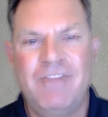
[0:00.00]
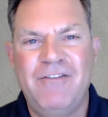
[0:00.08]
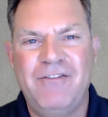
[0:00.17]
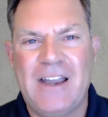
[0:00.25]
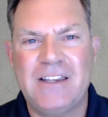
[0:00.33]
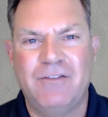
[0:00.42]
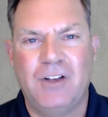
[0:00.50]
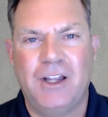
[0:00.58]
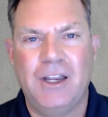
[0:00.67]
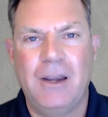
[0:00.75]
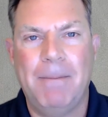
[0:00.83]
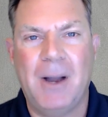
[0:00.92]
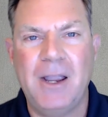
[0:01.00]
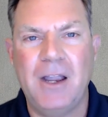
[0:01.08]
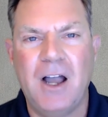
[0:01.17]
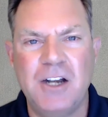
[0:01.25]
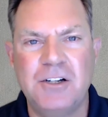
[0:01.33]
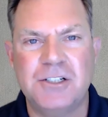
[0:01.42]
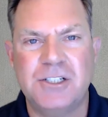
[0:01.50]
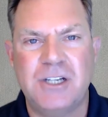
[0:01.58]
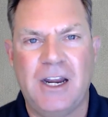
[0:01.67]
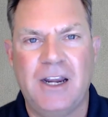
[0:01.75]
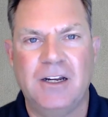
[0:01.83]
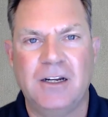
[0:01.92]
effectively by
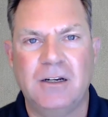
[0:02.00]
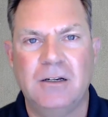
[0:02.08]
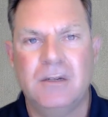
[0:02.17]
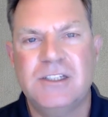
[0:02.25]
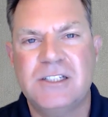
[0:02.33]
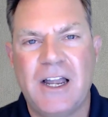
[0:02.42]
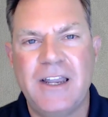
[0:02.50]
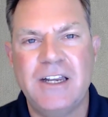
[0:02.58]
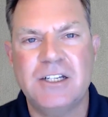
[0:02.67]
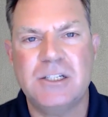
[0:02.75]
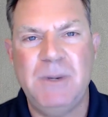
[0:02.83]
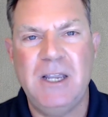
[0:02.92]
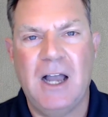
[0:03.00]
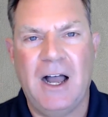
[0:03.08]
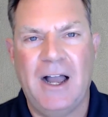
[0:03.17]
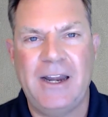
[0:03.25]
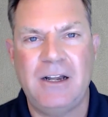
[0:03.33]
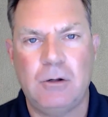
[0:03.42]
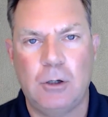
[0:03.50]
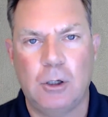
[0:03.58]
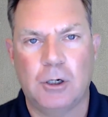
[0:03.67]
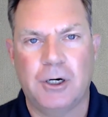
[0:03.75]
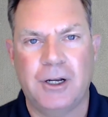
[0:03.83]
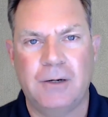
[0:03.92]
understanding the science behind
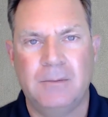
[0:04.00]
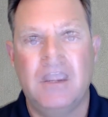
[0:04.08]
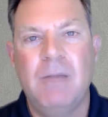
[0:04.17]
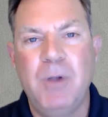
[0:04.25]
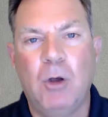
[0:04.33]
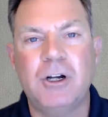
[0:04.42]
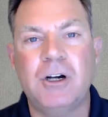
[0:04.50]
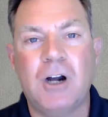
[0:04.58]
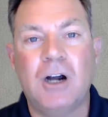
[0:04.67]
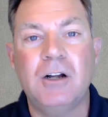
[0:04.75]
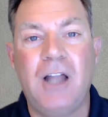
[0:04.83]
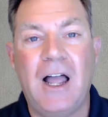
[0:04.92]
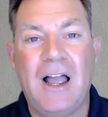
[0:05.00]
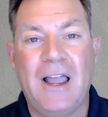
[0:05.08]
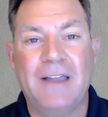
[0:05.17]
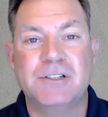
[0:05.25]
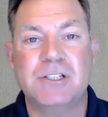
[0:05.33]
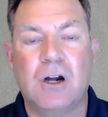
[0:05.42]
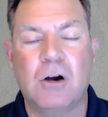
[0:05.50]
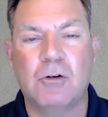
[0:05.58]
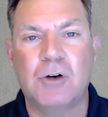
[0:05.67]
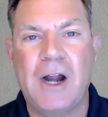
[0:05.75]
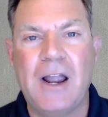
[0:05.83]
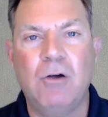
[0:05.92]
learning and building our lives
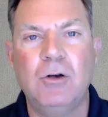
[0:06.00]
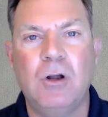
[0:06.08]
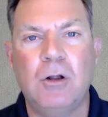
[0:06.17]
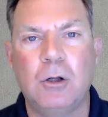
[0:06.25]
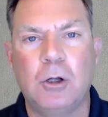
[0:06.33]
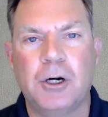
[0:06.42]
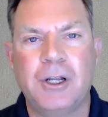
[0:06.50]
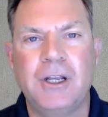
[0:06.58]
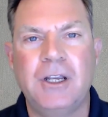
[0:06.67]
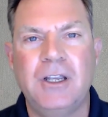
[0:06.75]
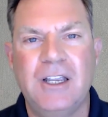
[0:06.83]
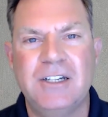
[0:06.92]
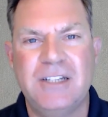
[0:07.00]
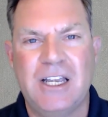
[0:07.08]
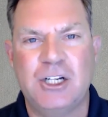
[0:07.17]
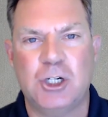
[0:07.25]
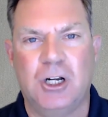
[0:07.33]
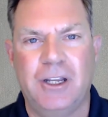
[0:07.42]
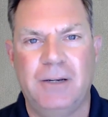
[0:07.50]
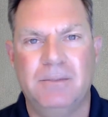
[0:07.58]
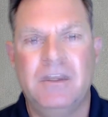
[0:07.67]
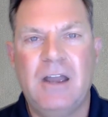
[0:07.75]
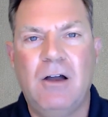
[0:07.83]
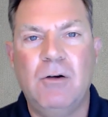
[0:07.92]
around learning intentionally.
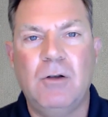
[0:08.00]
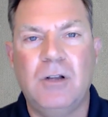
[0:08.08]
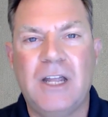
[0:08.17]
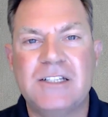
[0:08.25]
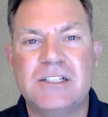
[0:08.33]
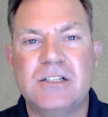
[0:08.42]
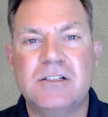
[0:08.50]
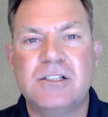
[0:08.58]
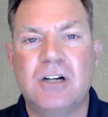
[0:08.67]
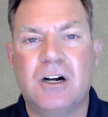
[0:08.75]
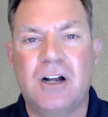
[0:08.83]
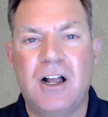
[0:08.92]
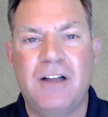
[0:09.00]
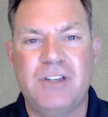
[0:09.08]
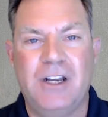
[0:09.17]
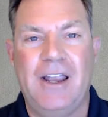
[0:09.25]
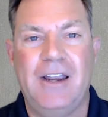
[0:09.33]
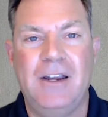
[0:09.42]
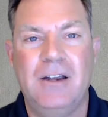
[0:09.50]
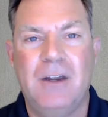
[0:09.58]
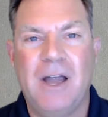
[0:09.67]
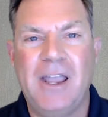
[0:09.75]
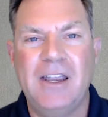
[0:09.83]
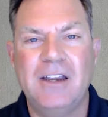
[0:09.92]
Now, let's start off today
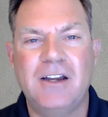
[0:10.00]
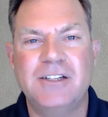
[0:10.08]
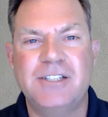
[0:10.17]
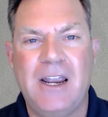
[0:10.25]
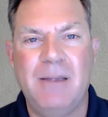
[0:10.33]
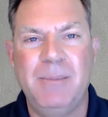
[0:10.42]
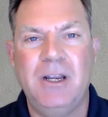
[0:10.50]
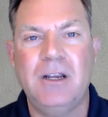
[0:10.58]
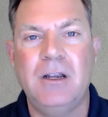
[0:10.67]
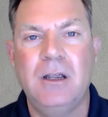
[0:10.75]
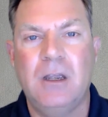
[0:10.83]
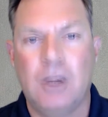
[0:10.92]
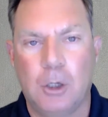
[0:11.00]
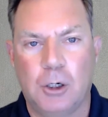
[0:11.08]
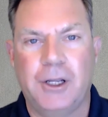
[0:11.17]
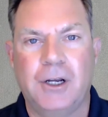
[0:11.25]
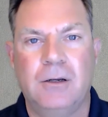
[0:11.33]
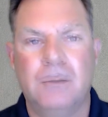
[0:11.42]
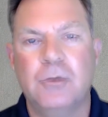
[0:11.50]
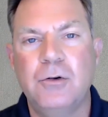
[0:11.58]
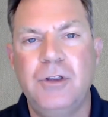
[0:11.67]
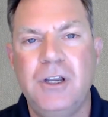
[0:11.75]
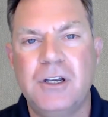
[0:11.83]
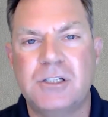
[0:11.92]
by examining learning
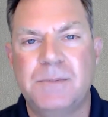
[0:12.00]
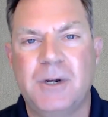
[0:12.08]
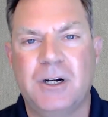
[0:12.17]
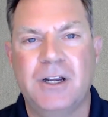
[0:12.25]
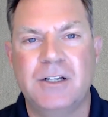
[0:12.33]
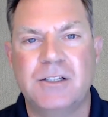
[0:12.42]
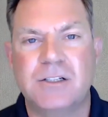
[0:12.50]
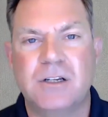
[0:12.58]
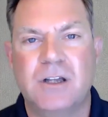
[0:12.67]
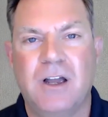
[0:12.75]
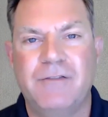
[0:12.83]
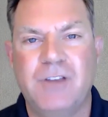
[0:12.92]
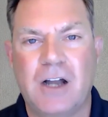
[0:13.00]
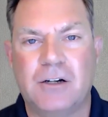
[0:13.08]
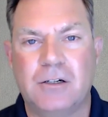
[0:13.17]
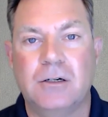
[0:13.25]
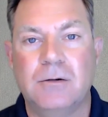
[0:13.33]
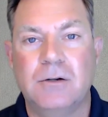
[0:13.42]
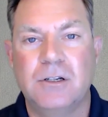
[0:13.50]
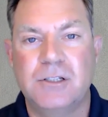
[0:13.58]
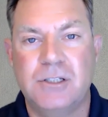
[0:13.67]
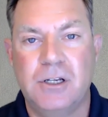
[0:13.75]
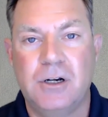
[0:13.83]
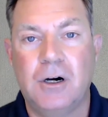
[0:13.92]
through the experience of Dr.
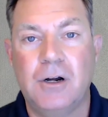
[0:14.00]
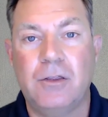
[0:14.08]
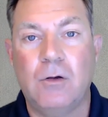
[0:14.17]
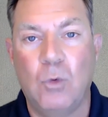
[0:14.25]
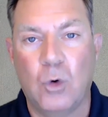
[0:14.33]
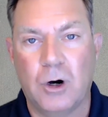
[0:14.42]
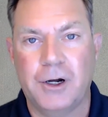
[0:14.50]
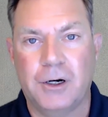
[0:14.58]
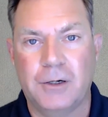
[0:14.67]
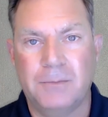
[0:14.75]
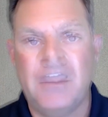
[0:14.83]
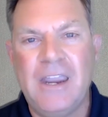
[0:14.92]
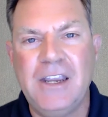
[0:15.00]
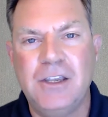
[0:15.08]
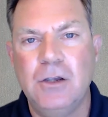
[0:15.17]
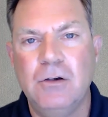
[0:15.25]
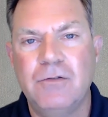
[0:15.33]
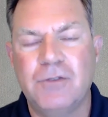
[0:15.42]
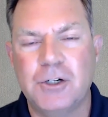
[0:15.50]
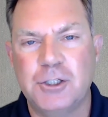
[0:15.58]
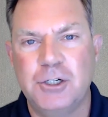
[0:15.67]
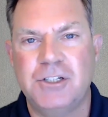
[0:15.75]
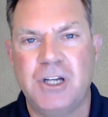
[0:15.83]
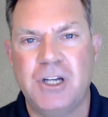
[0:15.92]
Siddharth Warrier. Thank you for
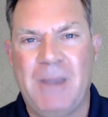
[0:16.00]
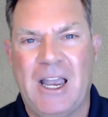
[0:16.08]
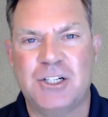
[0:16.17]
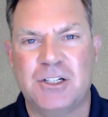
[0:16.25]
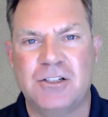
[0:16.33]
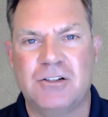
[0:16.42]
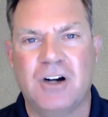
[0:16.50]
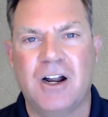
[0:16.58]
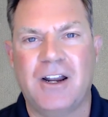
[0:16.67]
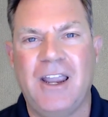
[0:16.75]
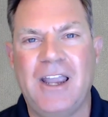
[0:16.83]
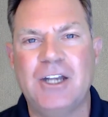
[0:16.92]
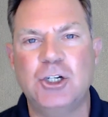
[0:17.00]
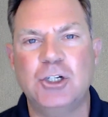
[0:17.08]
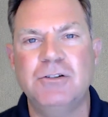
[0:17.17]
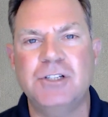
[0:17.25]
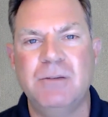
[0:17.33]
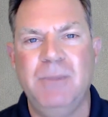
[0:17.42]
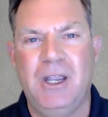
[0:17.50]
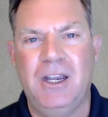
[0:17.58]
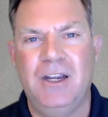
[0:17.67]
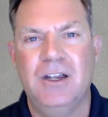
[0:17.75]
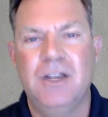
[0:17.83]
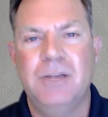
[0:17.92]
choosing Passion Struck and choosing
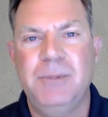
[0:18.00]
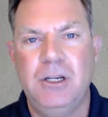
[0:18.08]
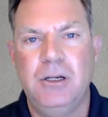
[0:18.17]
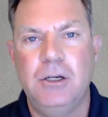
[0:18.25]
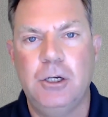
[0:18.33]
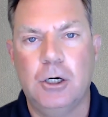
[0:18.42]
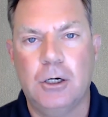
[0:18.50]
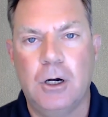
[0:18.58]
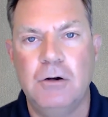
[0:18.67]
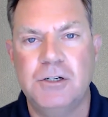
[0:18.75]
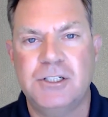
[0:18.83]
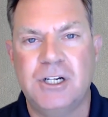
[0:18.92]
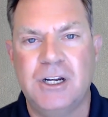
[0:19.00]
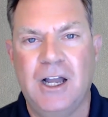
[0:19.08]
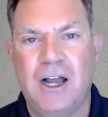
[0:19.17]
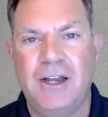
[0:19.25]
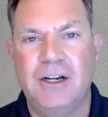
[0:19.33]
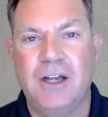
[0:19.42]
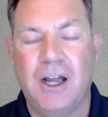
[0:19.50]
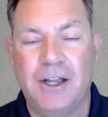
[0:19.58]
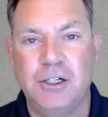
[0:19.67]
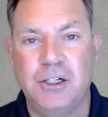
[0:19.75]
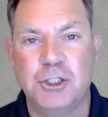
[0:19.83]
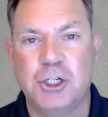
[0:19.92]
me to be your host and guide
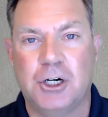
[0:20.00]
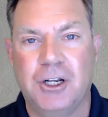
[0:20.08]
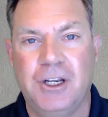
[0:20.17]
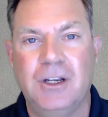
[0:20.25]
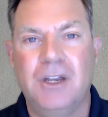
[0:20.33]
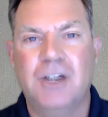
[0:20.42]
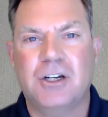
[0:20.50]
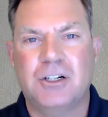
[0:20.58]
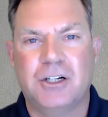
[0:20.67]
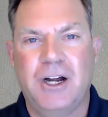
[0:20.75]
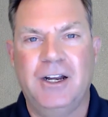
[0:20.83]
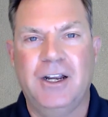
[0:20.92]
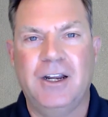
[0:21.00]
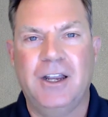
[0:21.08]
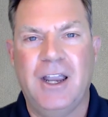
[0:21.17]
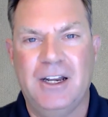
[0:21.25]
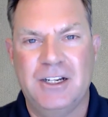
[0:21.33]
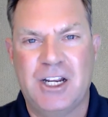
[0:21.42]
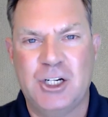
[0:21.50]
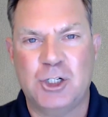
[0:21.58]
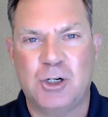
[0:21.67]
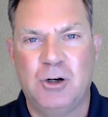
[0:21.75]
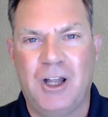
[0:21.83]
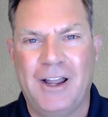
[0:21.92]
on your journey to creating an
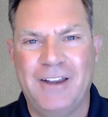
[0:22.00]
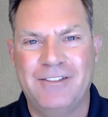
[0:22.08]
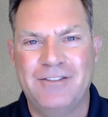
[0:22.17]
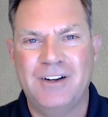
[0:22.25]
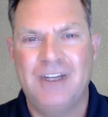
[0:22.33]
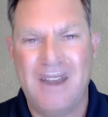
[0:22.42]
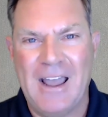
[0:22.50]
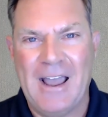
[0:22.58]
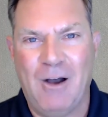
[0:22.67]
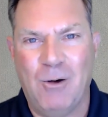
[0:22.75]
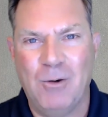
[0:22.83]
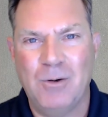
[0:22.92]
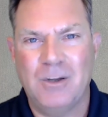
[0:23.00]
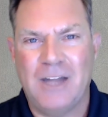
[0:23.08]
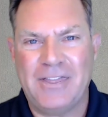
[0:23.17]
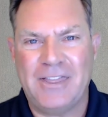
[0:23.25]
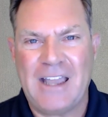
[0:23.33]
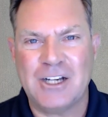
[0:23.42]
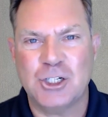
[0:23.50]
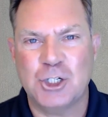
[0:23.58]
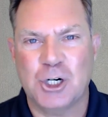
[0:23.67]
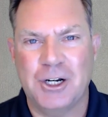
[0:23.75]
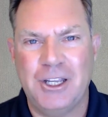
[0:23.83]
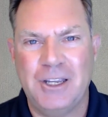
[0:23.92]
intentional life. Now, let that
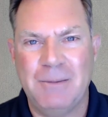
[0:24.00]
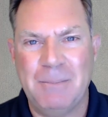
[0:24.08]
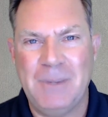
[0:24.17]
journey